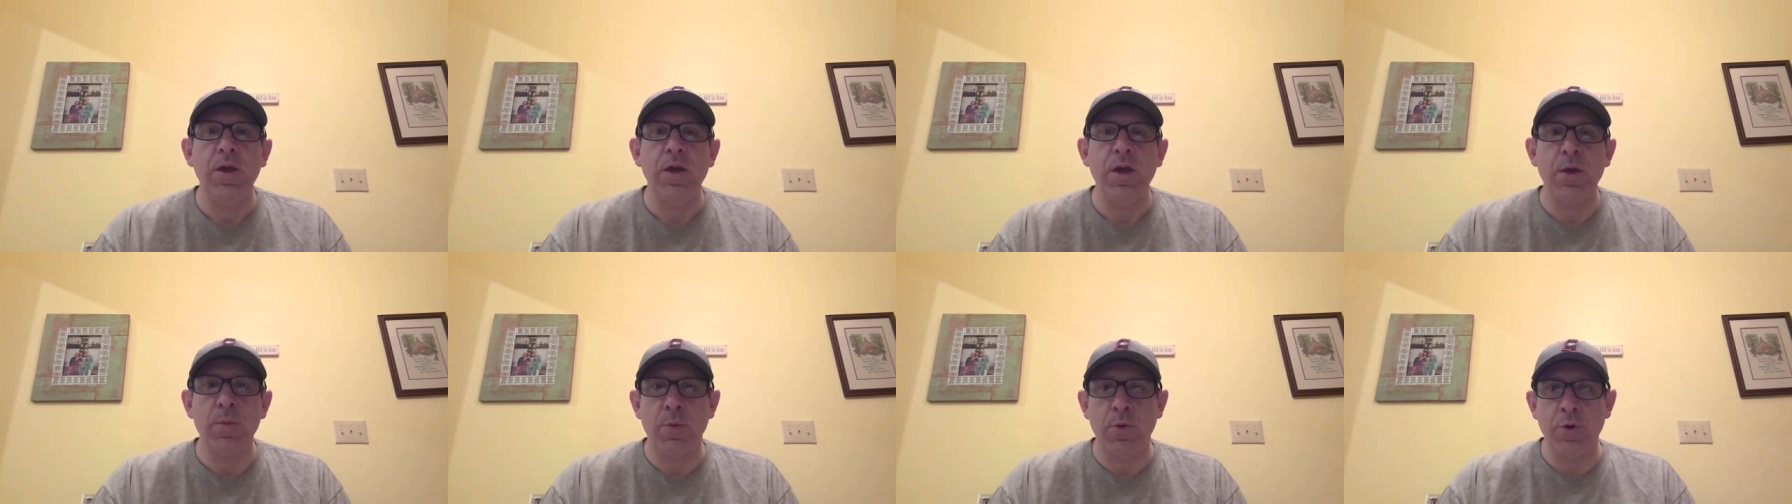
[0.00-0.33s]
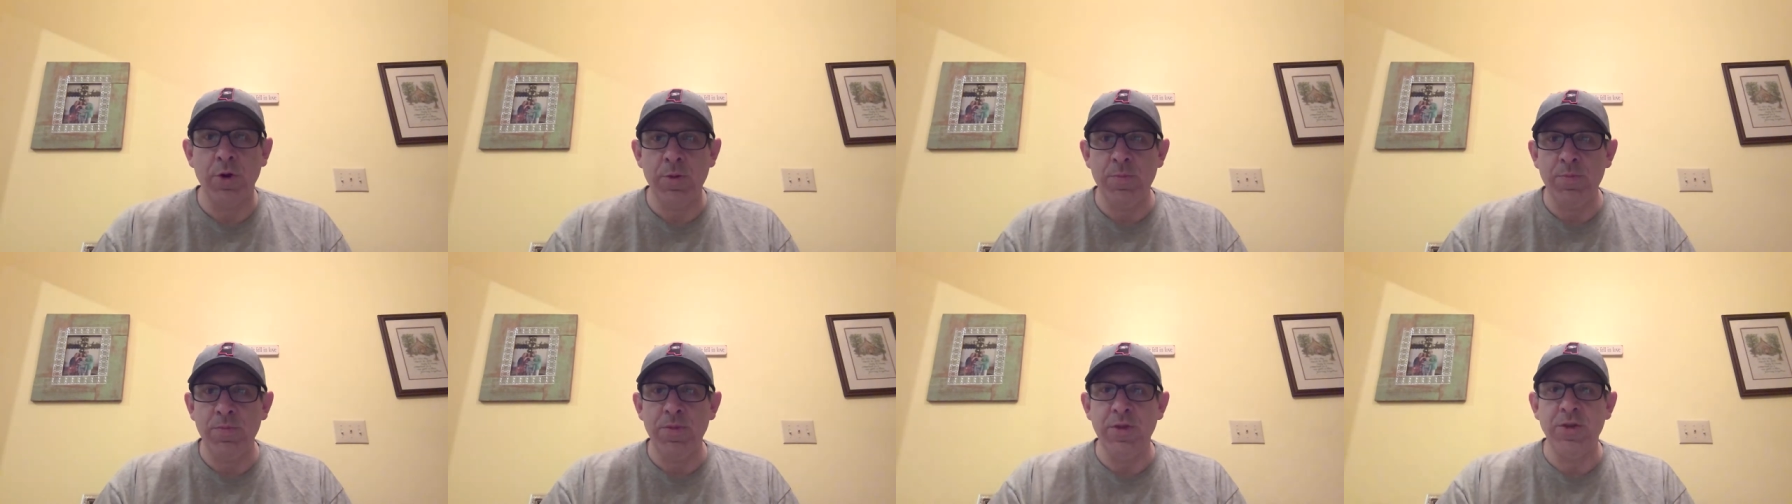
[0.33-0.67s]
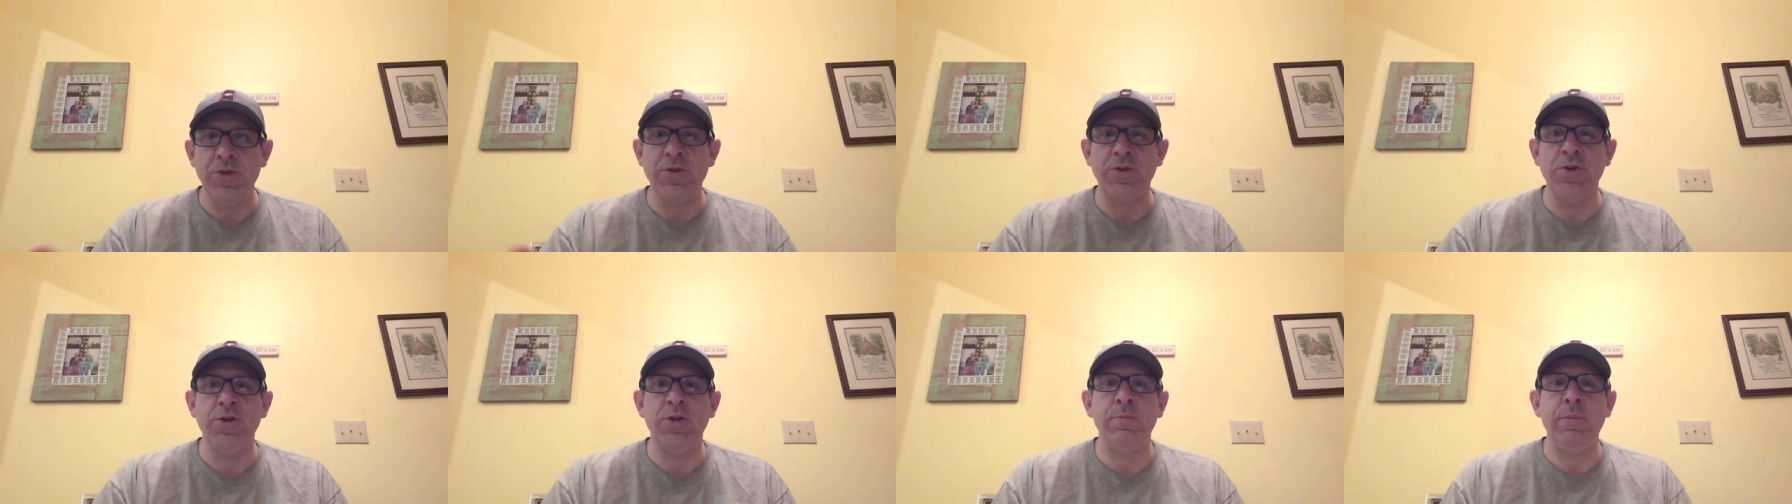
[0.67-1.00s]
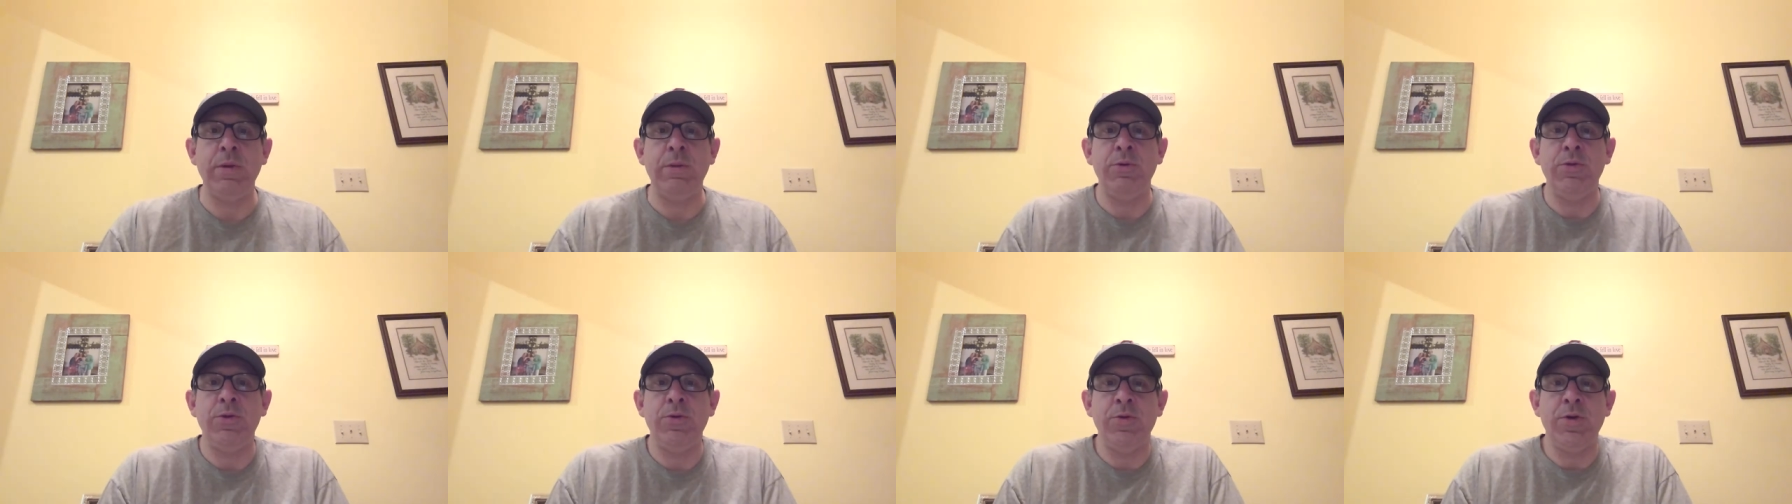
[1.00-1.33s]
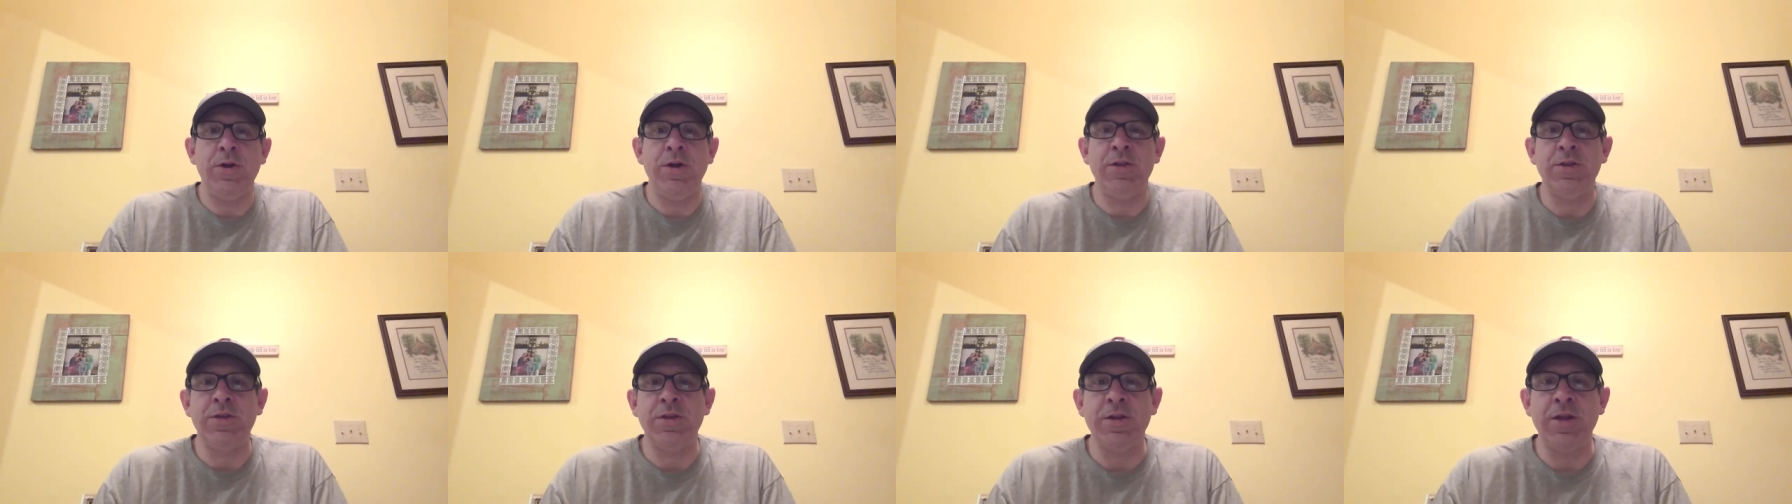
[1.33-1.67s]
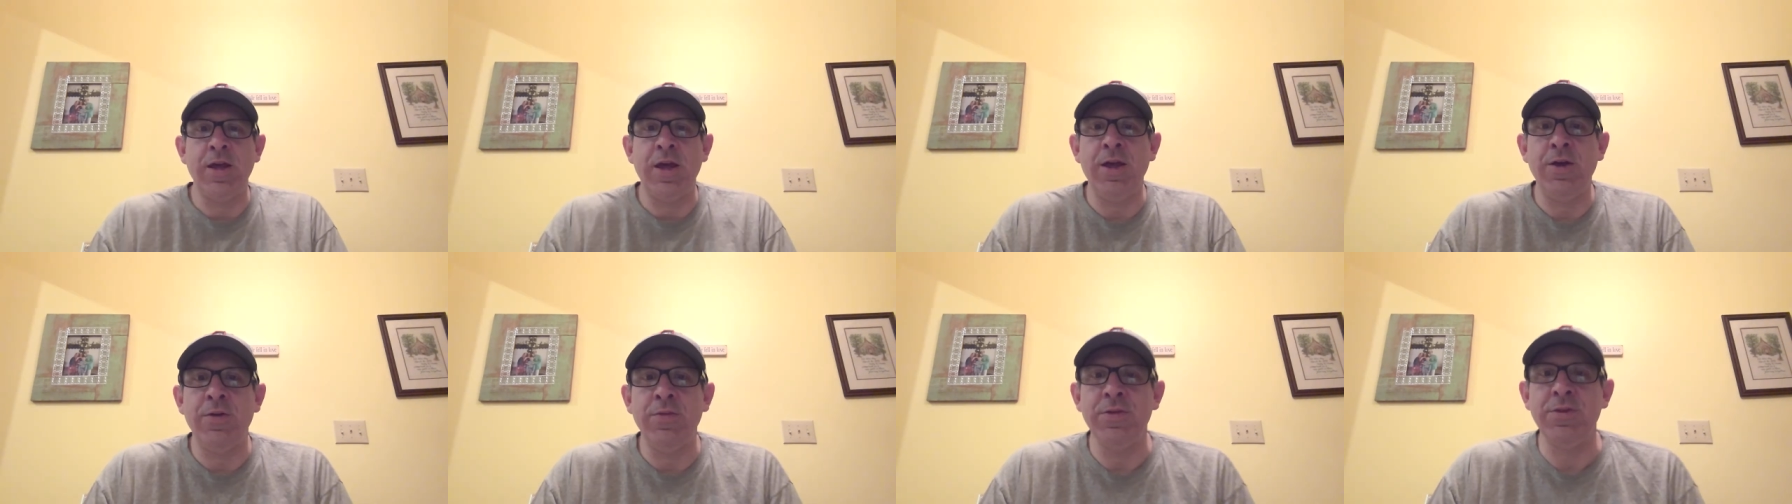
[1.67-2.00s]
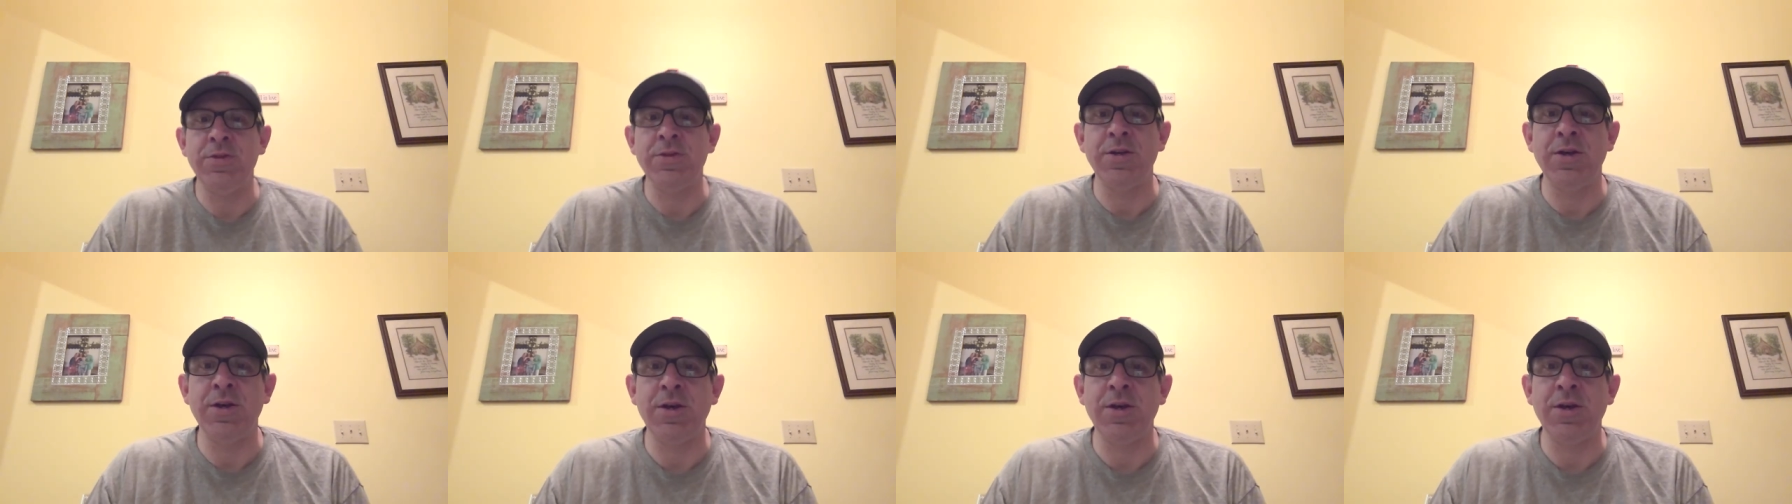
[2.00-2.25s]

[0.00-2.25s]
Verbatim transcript: Good morning. It's good to be with you again today on this